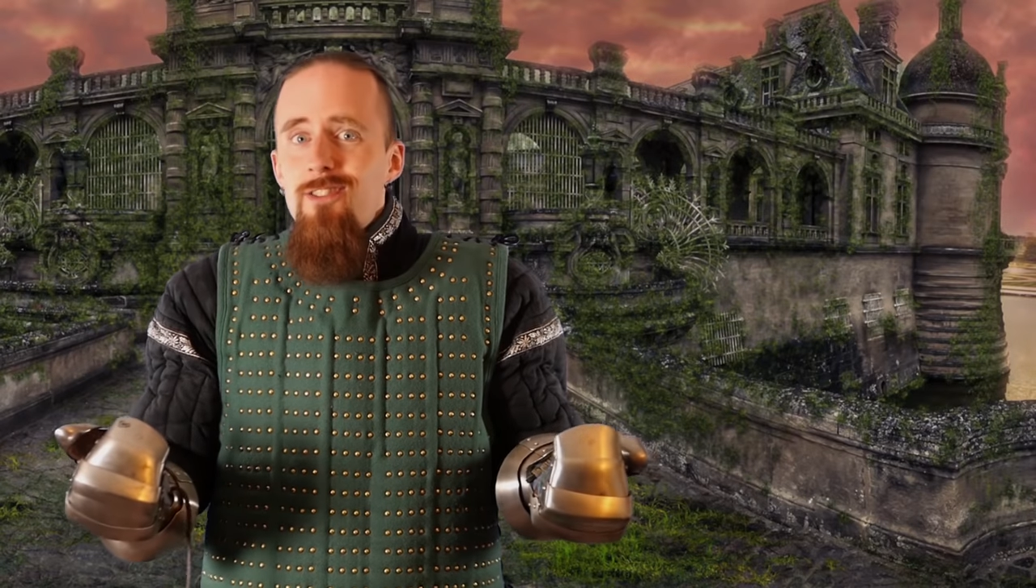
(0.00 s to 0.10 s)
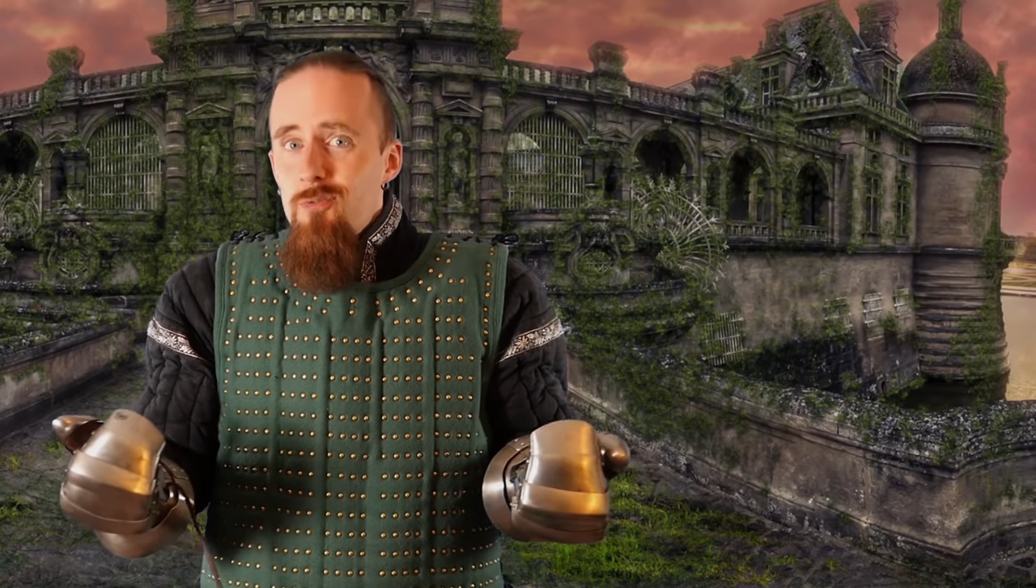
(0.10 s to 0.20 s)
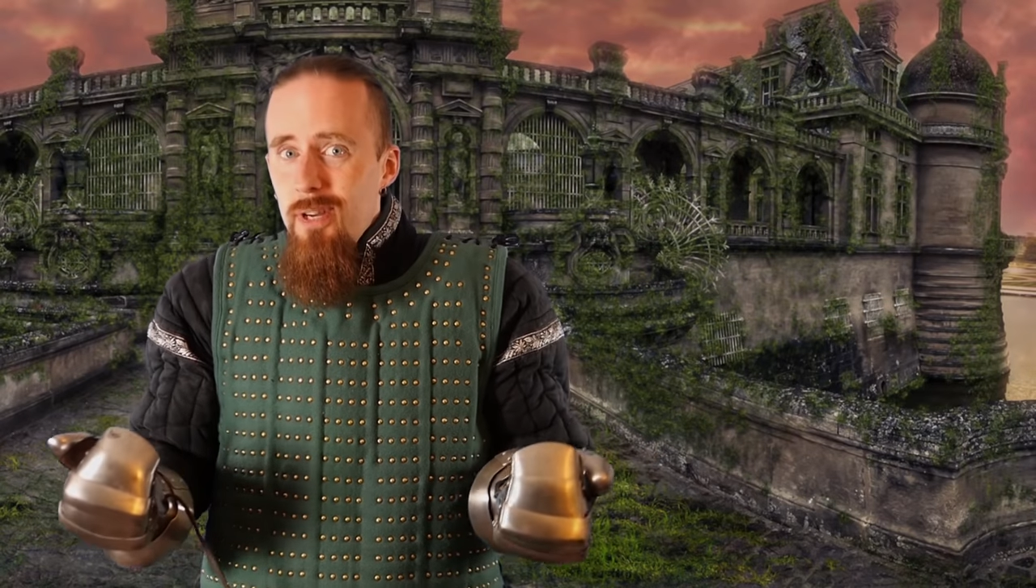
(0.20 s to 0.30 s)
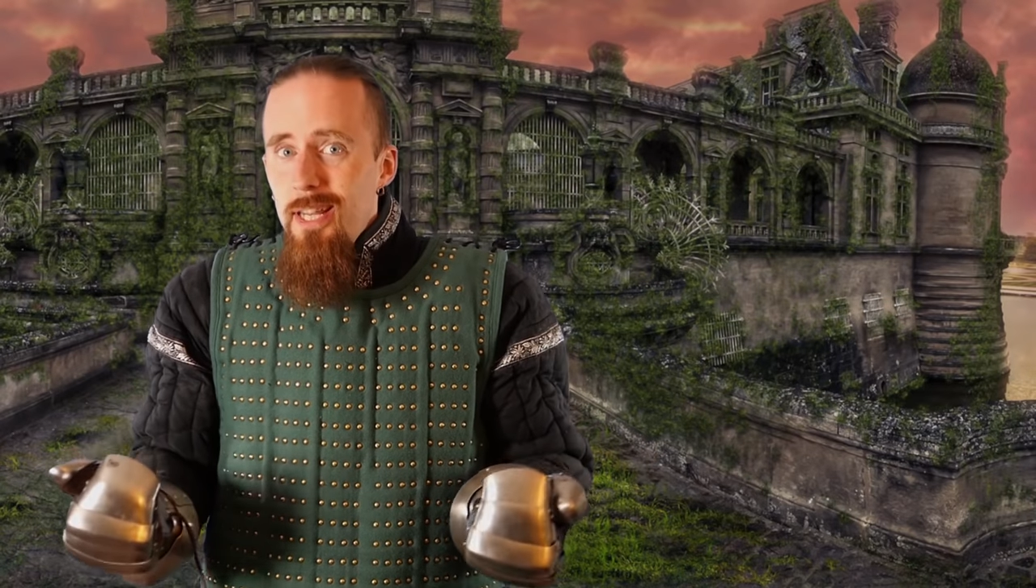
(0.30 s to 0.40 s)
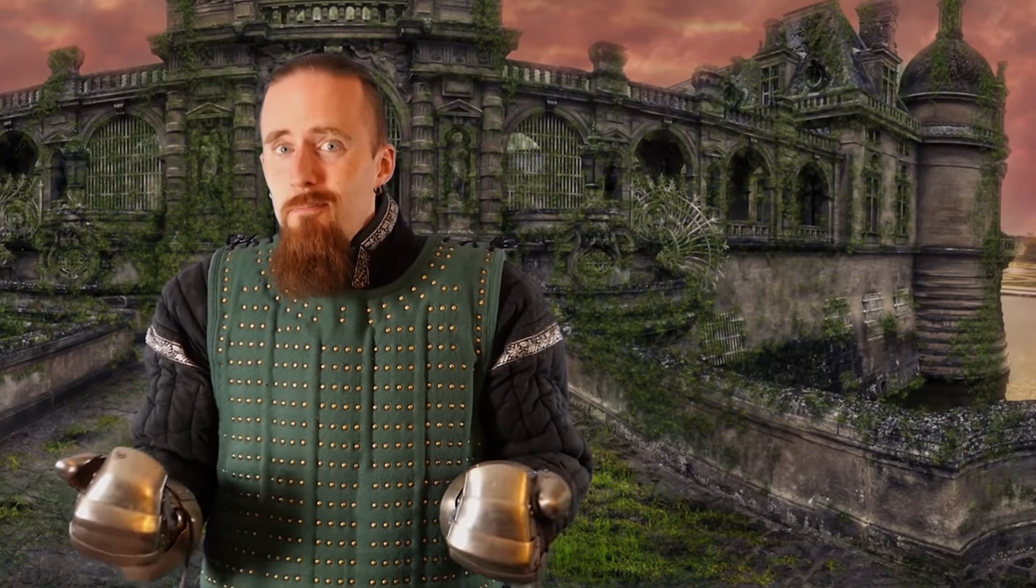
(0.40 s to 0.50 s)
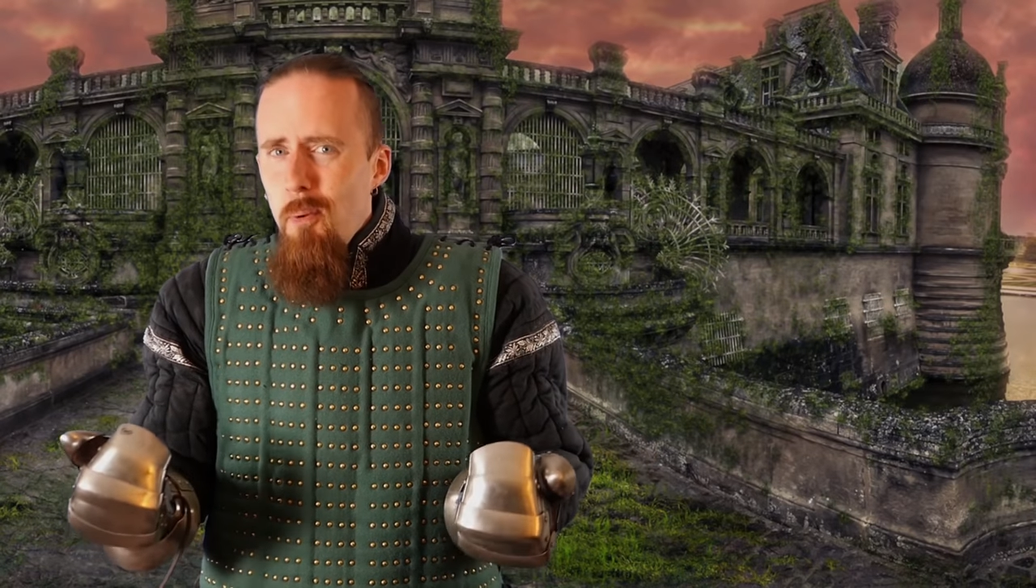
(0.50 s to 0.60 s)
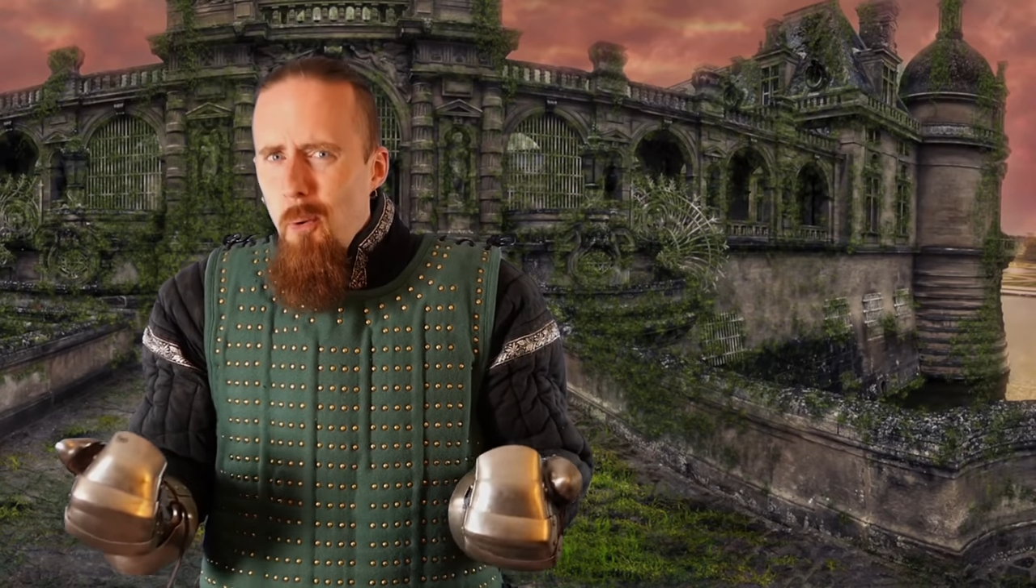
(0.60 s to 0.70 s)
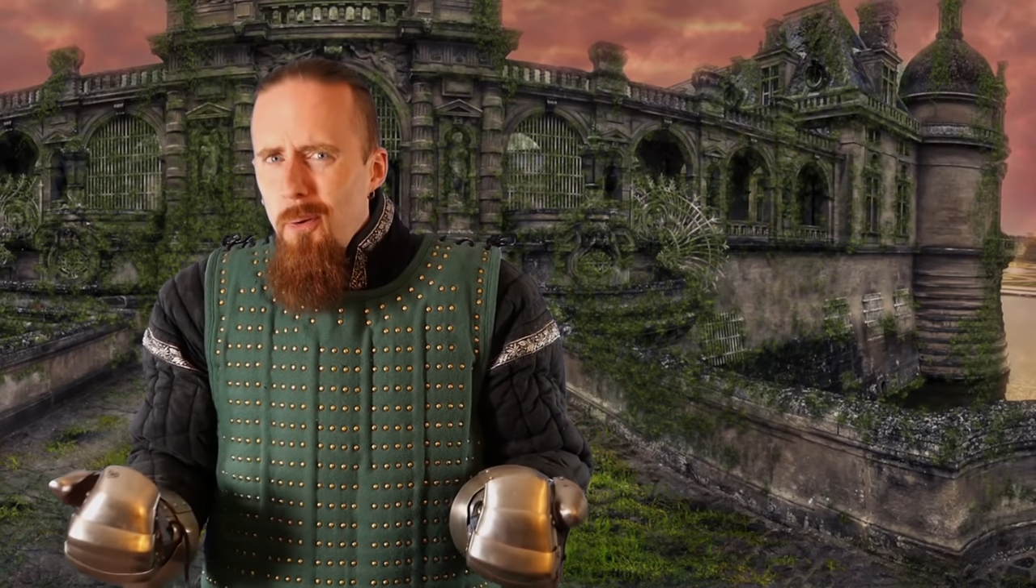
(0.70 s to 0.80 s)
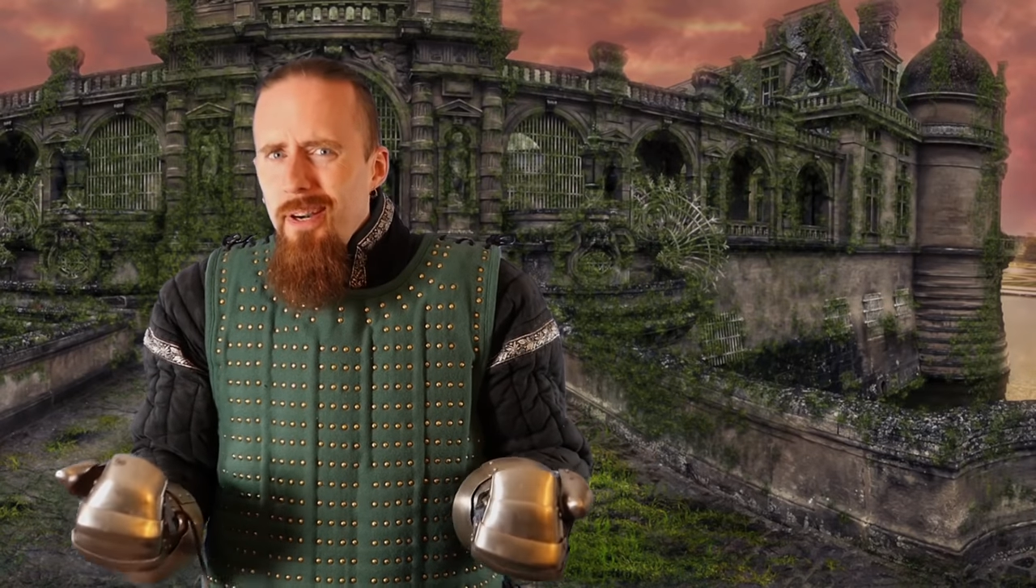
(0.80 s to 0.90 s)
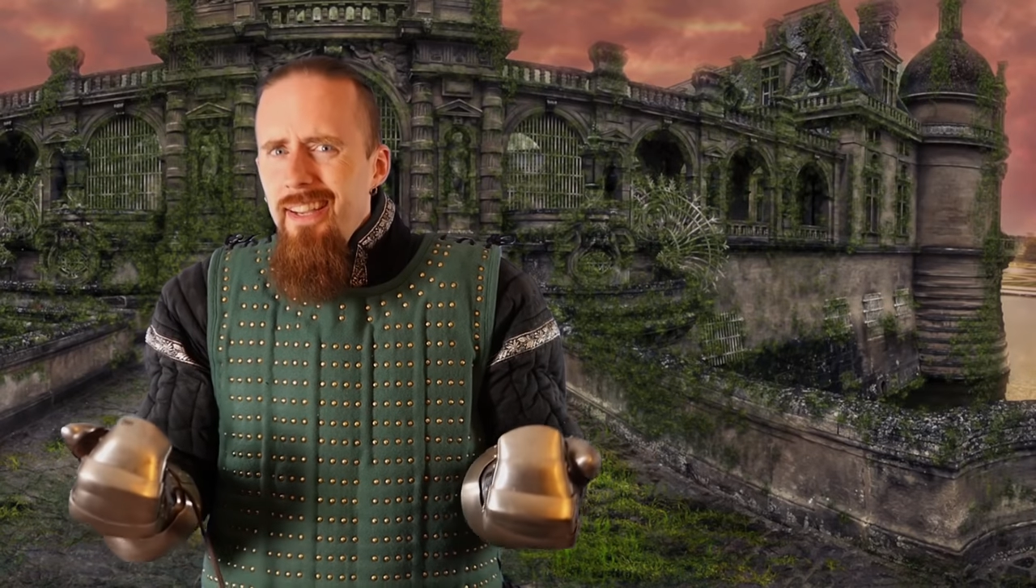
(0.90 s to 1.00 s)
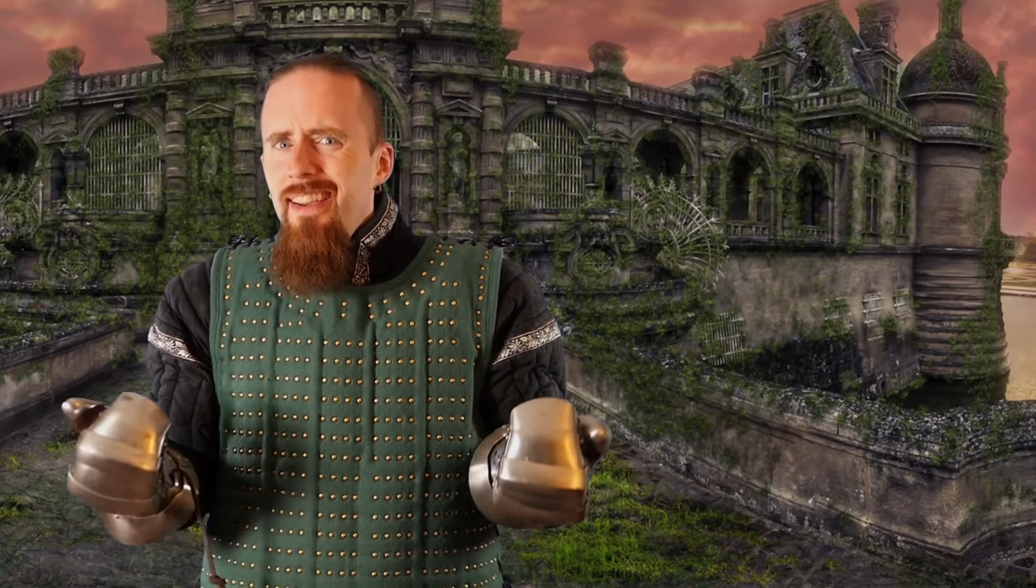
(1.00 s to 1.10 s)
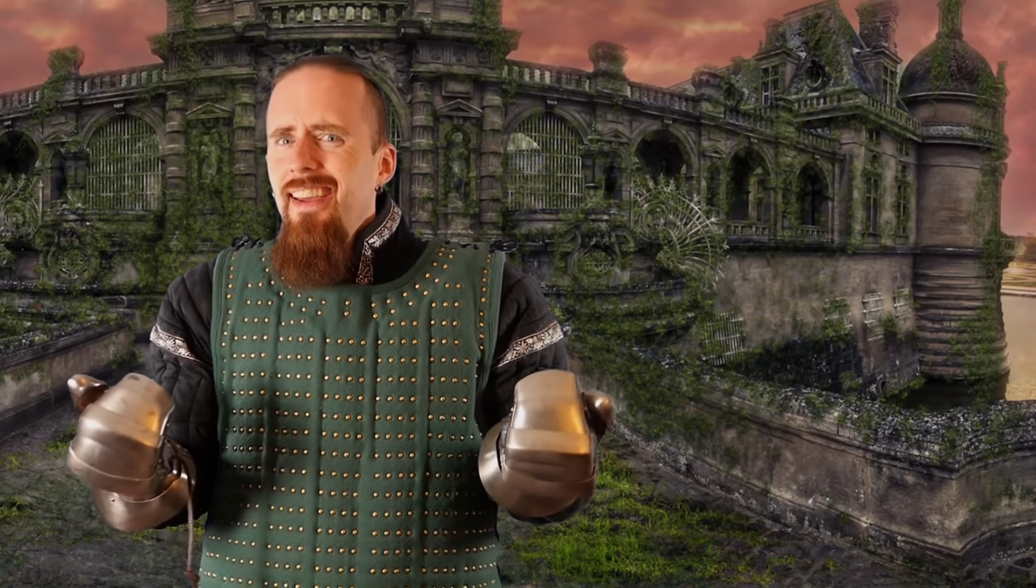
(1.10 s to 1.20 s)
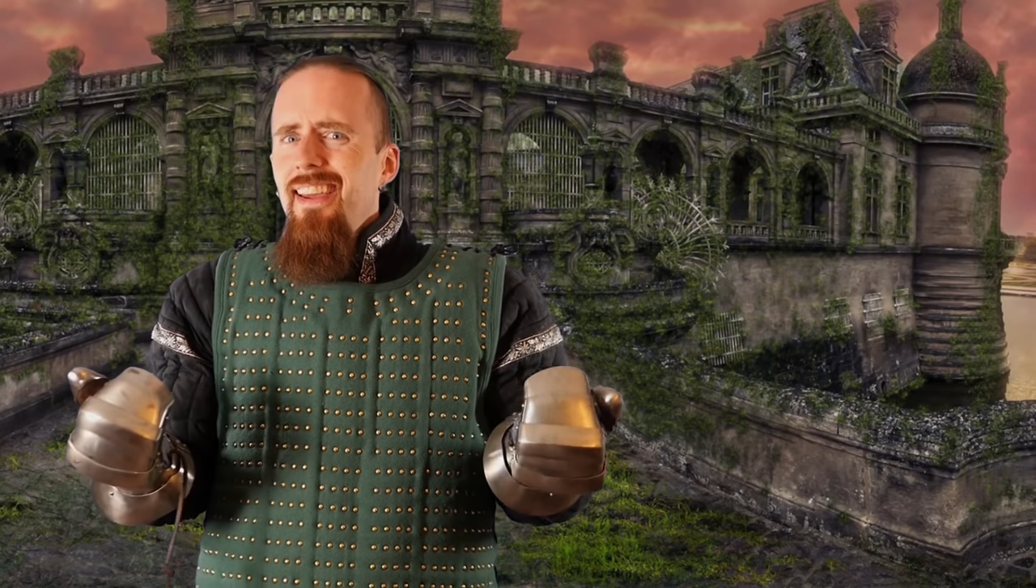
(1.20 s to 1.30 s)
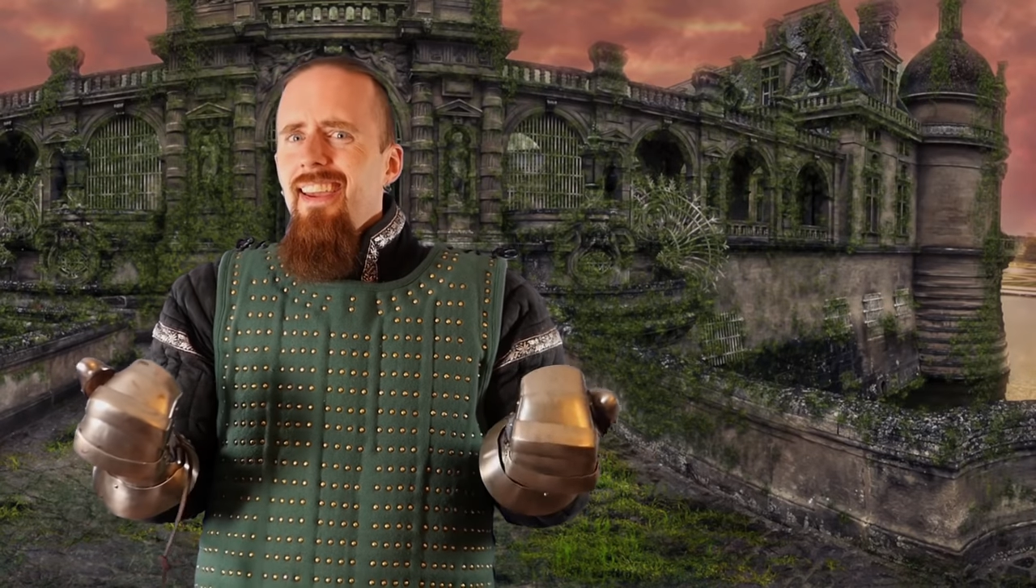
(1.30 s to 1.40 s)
is really boring